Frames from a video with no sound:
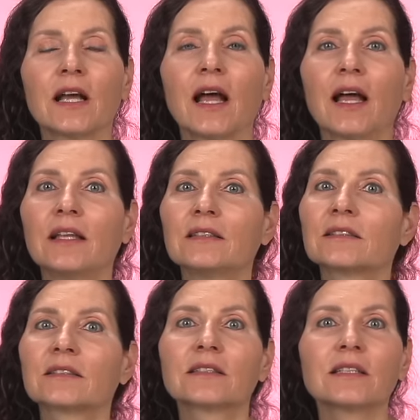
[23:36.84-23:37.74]
And
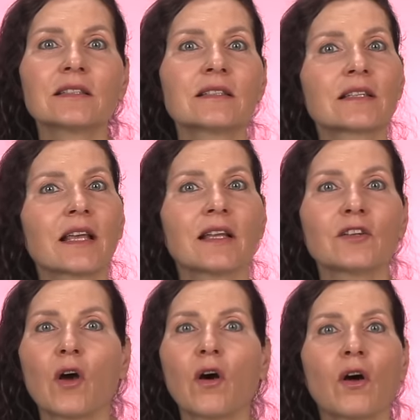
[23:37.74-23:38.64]
this
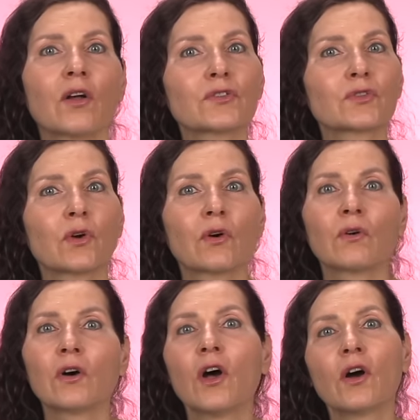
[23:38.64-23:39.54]
can
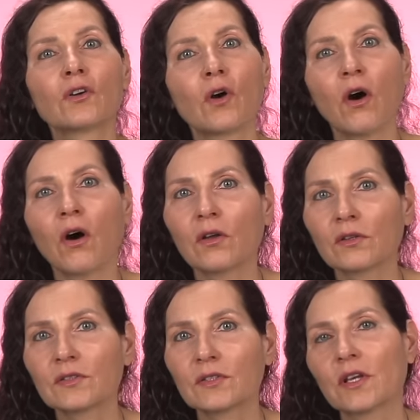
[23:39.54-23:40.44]
also
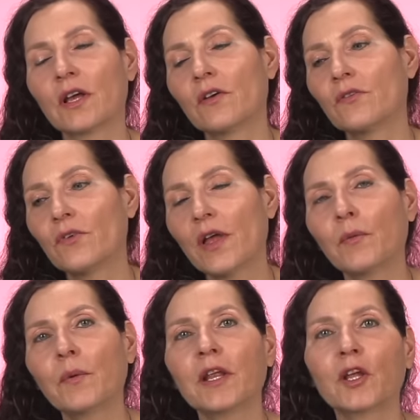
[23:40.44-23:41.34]
cause
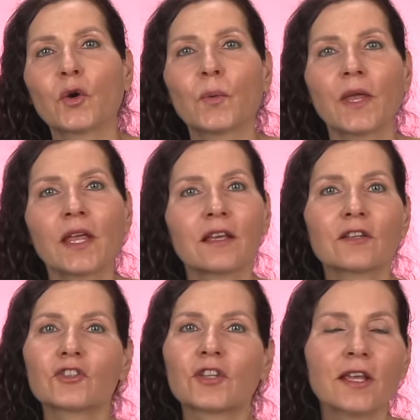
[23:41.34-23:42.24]
very quick
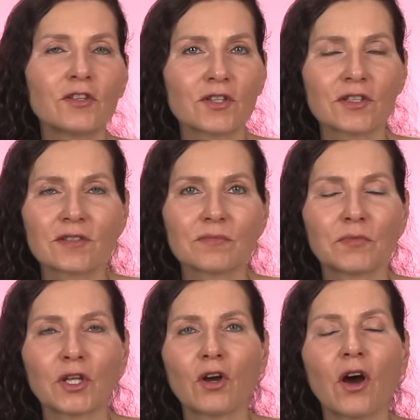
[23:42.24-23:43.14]
changes,
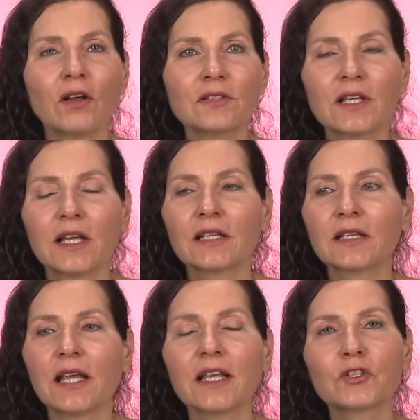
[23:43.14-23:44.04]
because
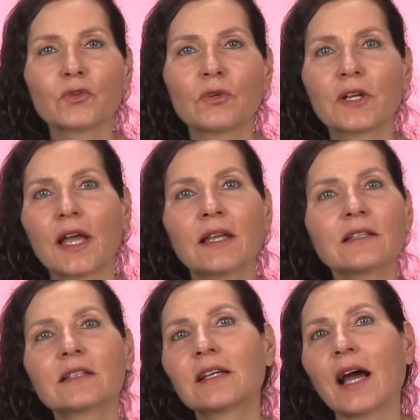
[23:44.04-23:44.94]
Ketu
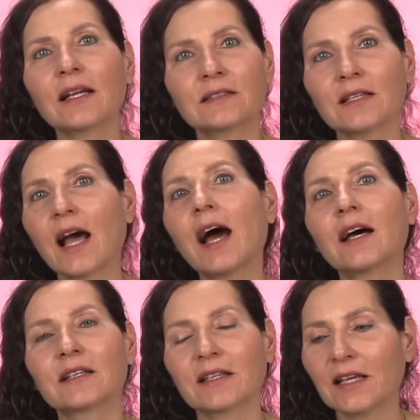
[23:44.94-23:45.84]
can cut,
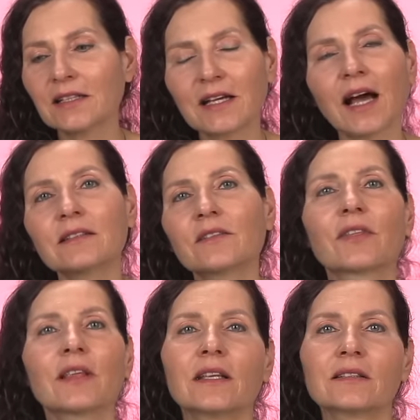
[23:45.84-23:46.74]
can cut
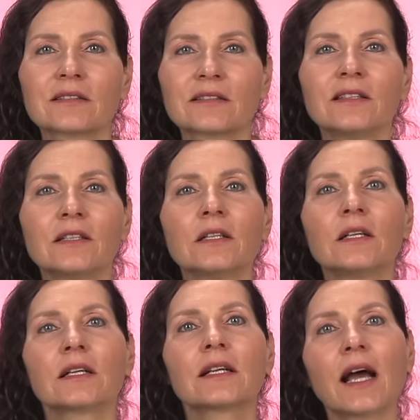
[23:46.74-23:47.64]
things,
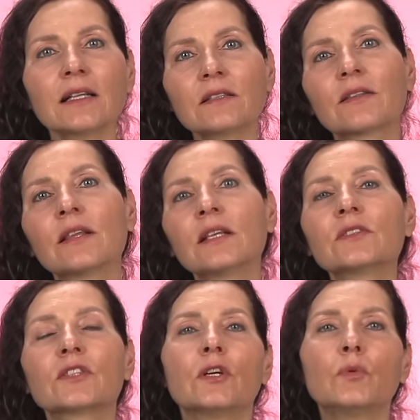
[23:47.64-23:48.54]
cut
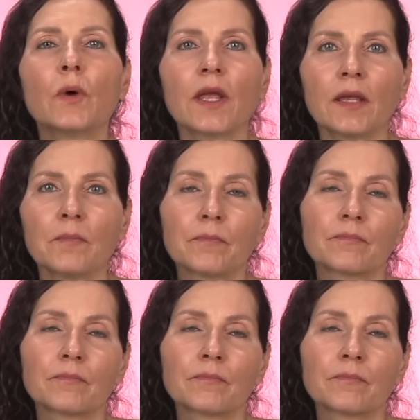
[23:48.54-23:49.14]
things away.